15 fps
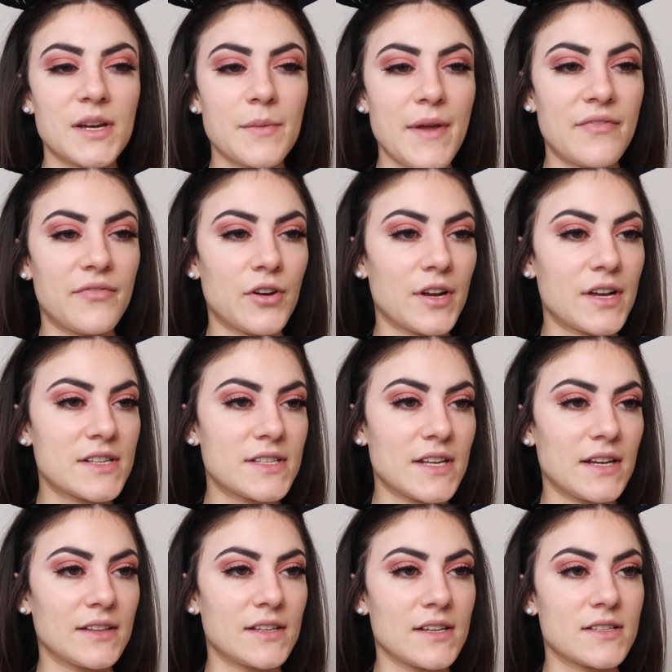going to be
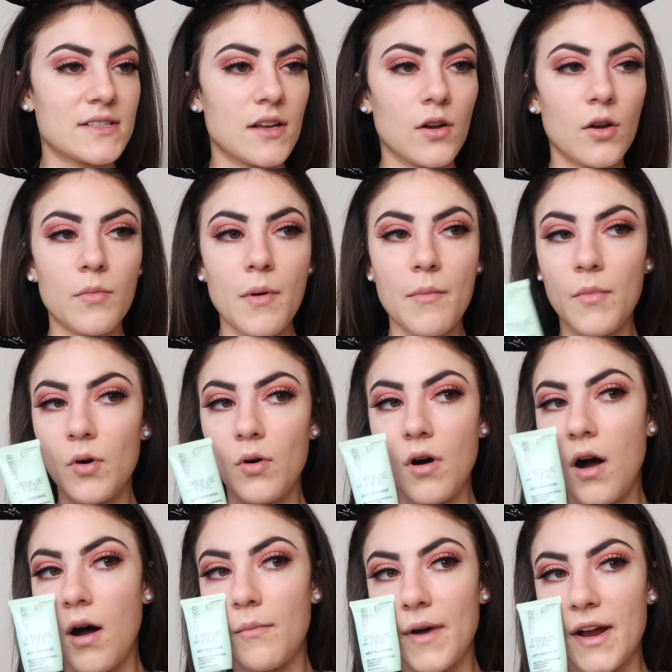focusing this a little bit
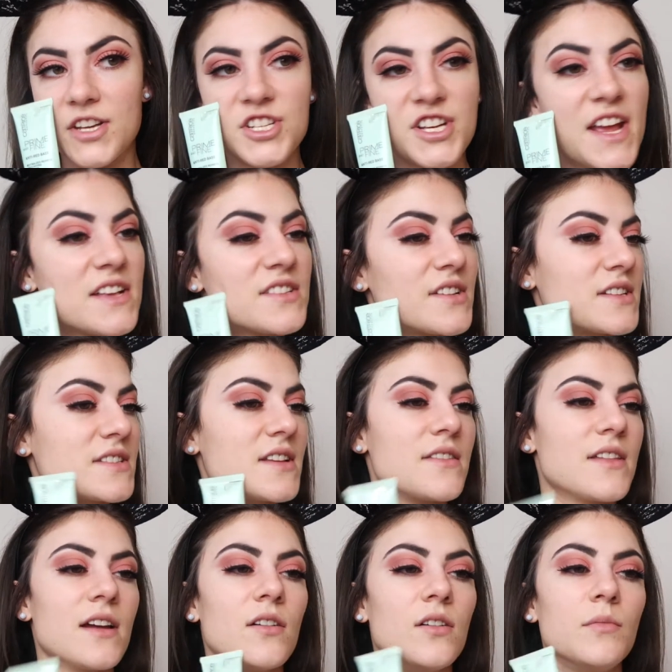more on my cheeks. You can see
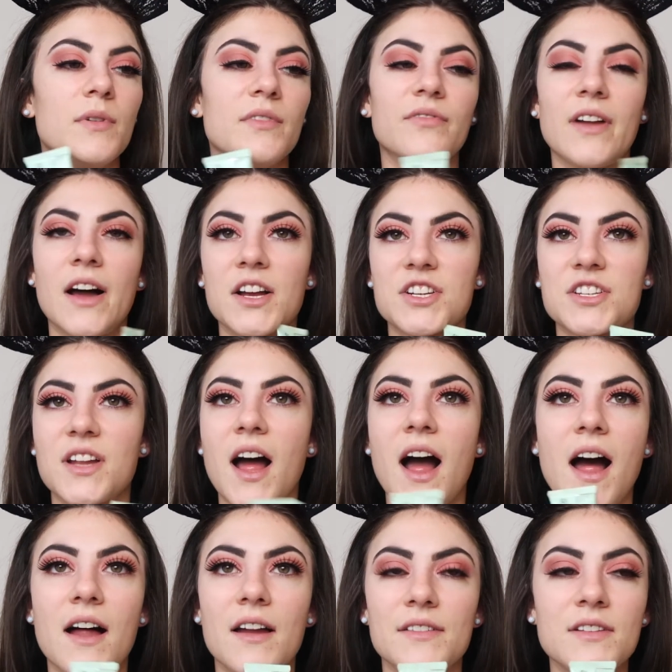they're a little bit flushed,
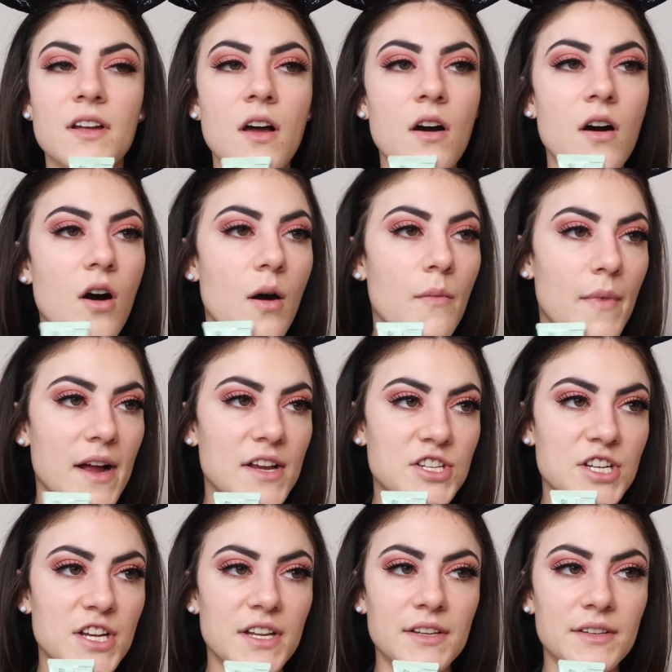and on my
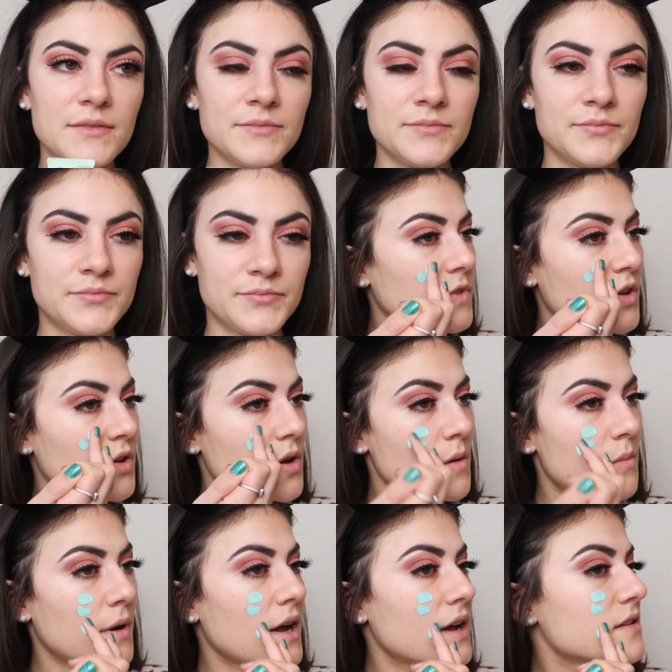chin. To
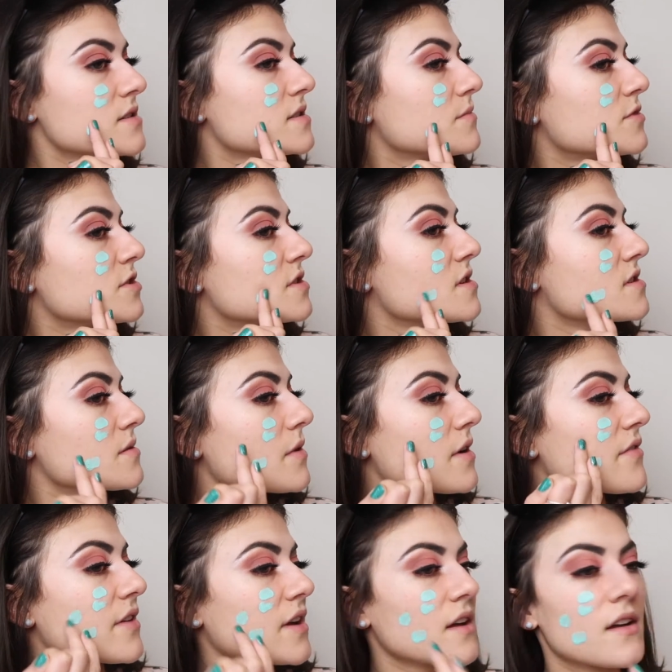apply this, I'm just using my
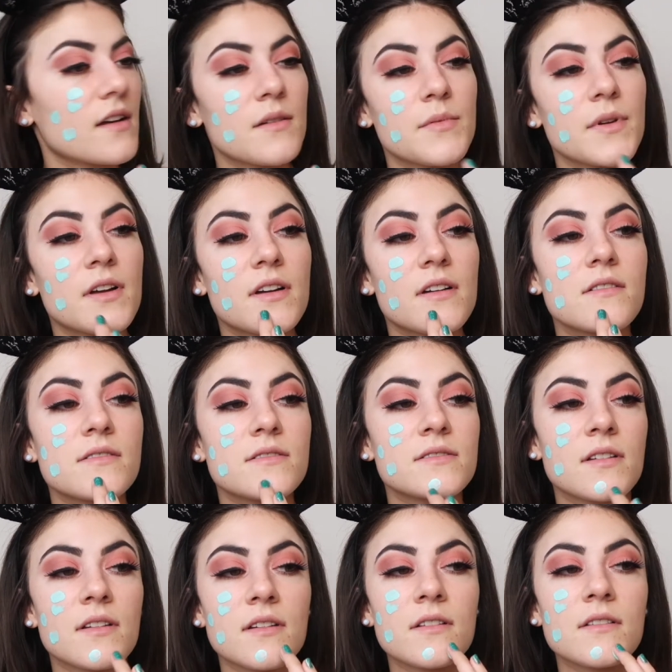finger
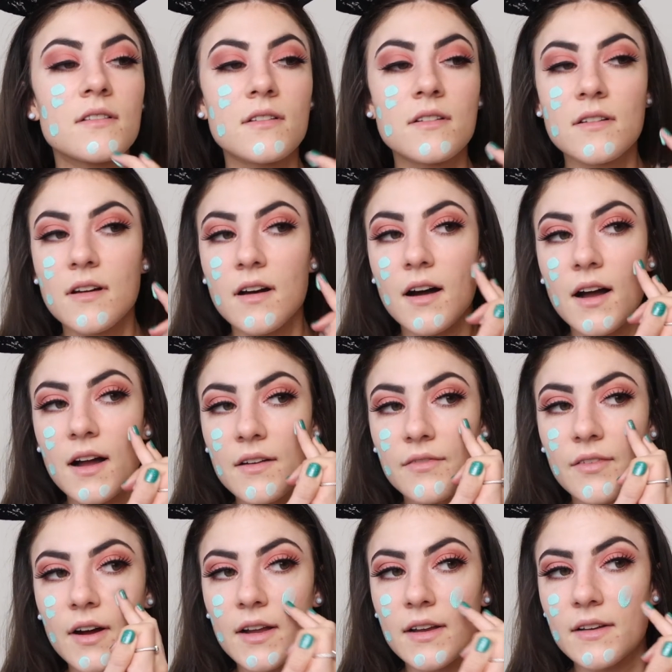because I
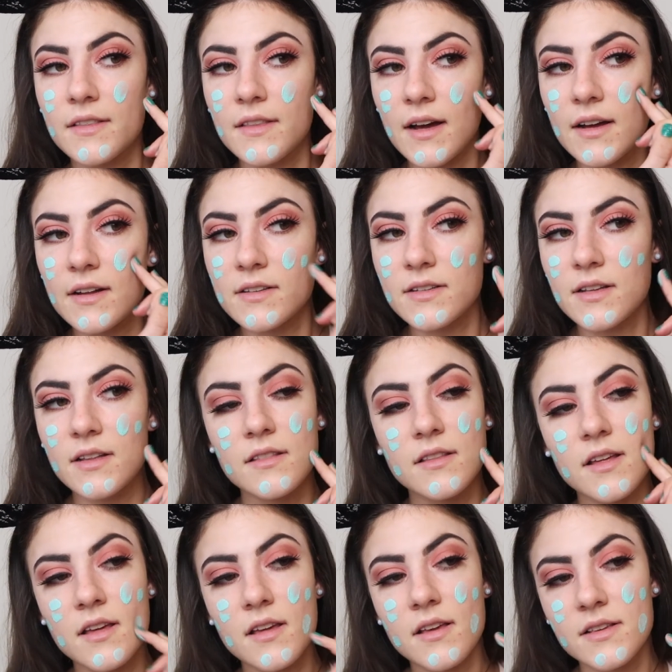find that
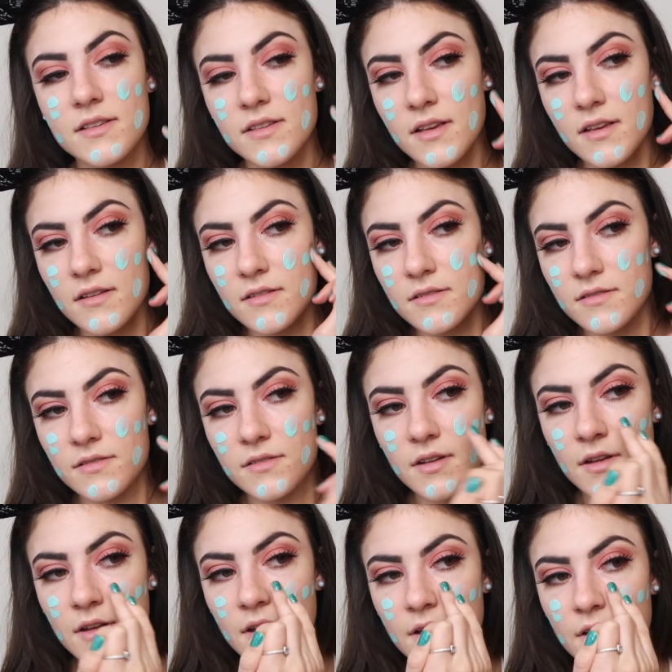the easiest.
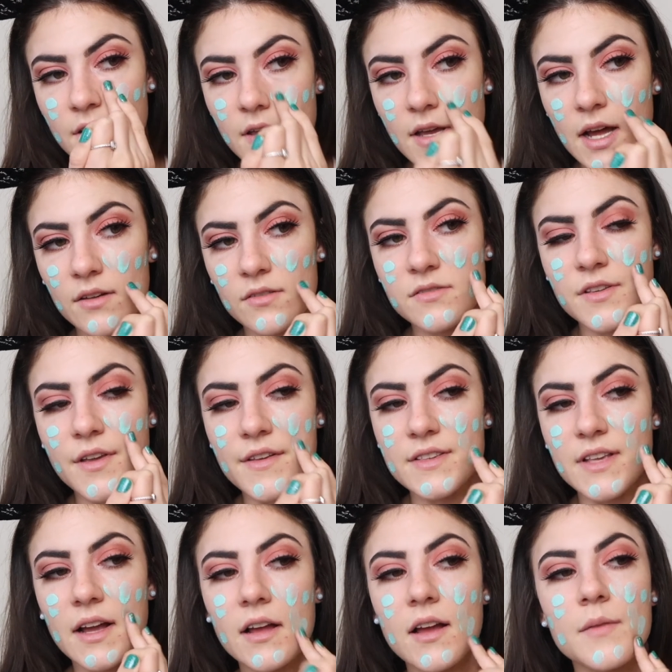You can also use
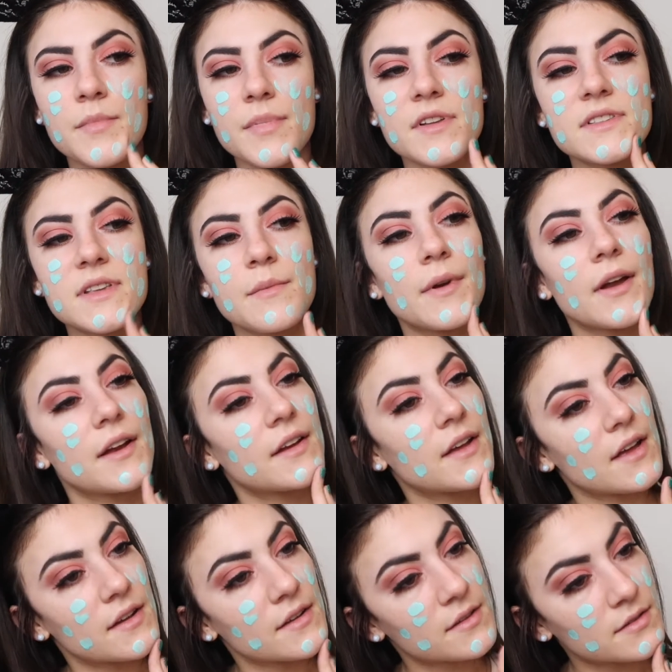like a beauty
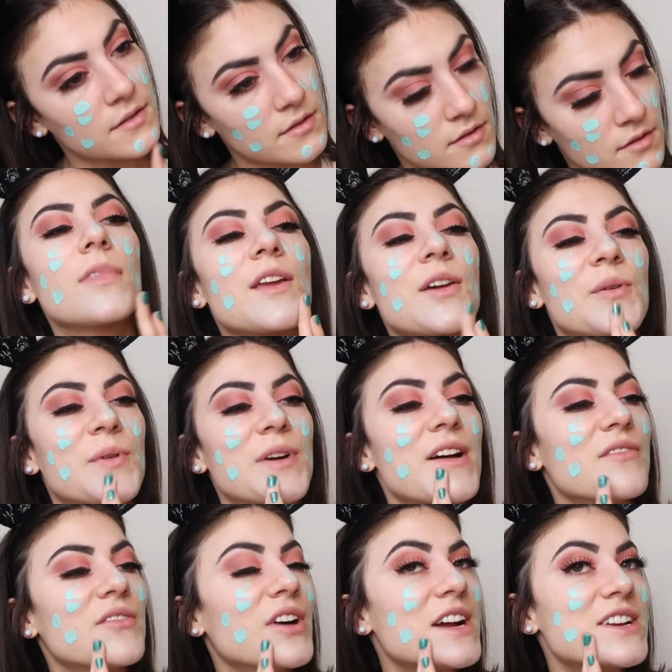blender. You know,
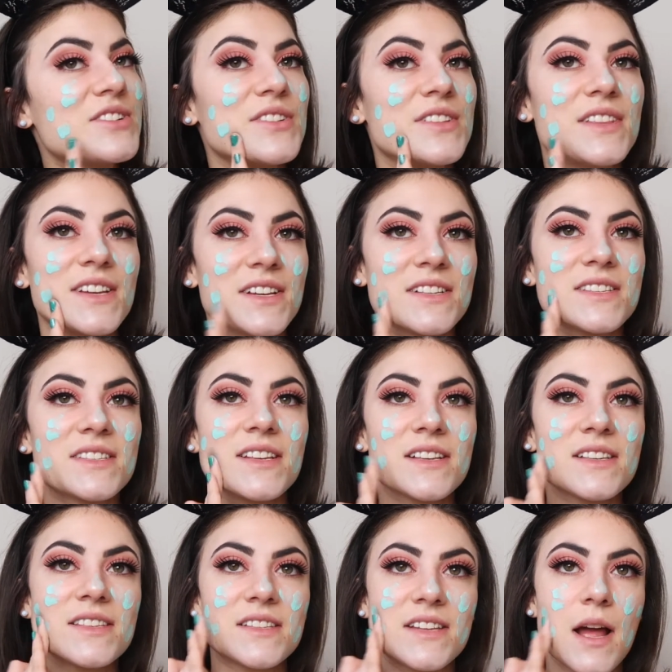whenever I do this
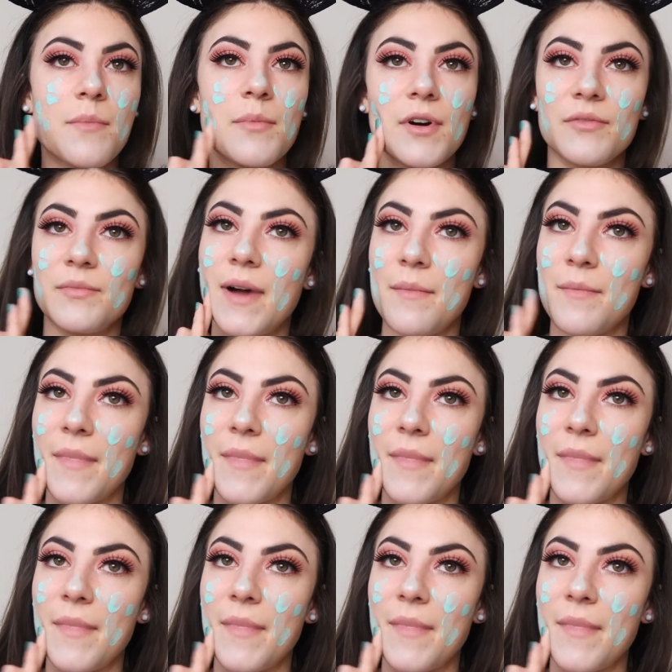step of my